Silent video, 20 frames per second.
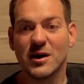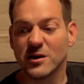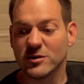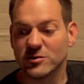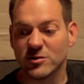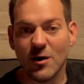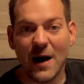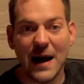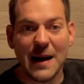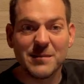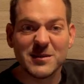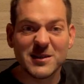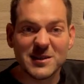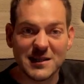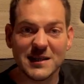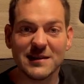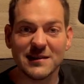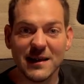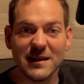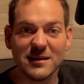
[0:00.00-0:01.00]
So I'm
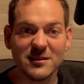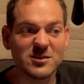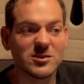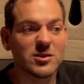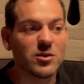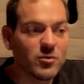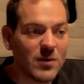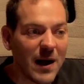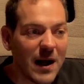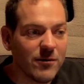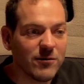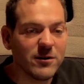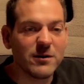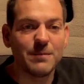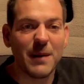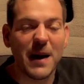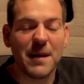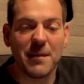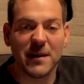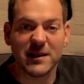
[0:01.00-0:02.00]
sitting surrounded
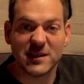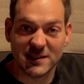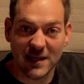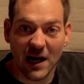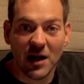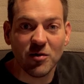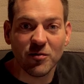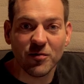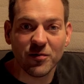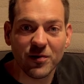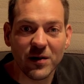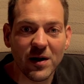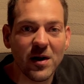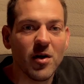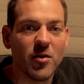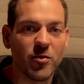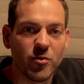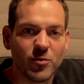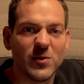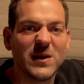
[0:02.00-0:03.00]
by myself,
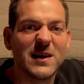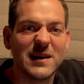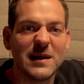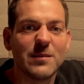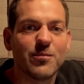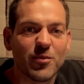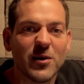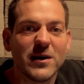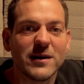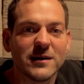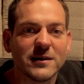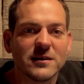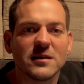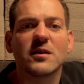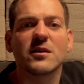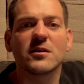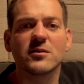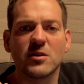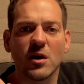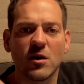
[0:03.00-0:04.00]
3D printed,
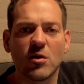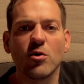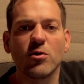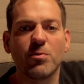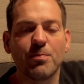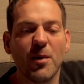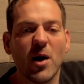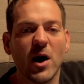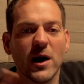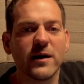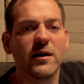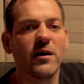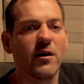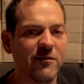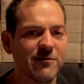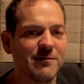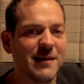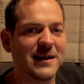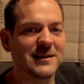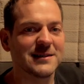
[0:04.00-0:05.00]
the good part
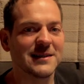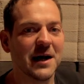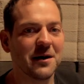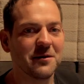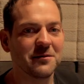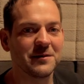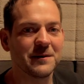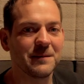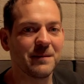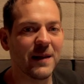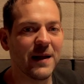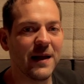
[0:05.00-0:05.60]
of myself.